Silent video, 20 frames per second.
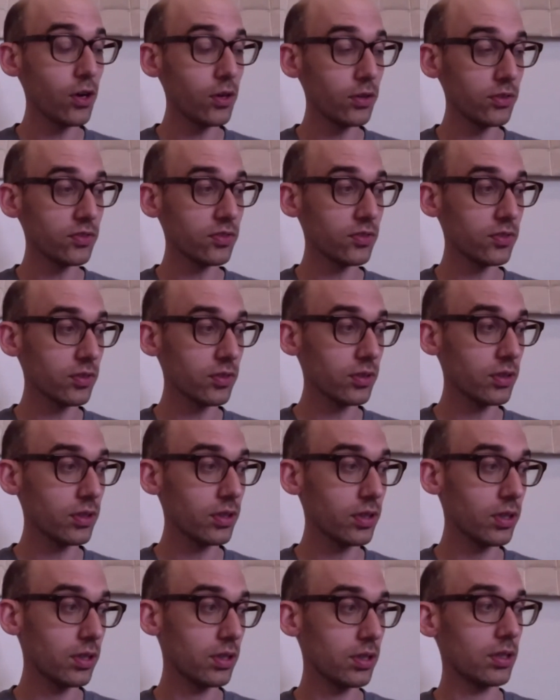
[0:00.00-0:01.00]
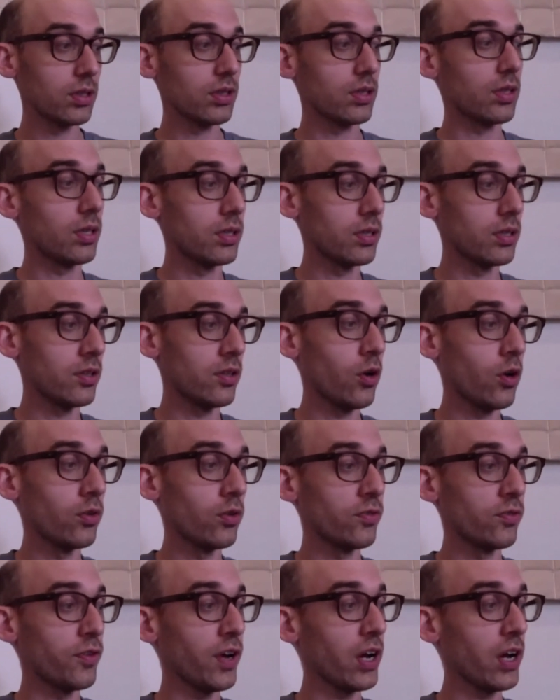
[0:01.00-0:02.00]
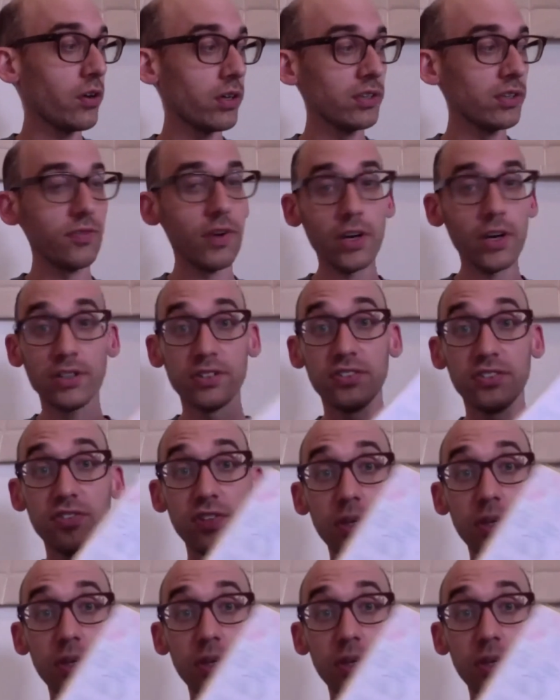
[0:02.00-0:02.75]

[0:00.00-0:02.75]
those very, very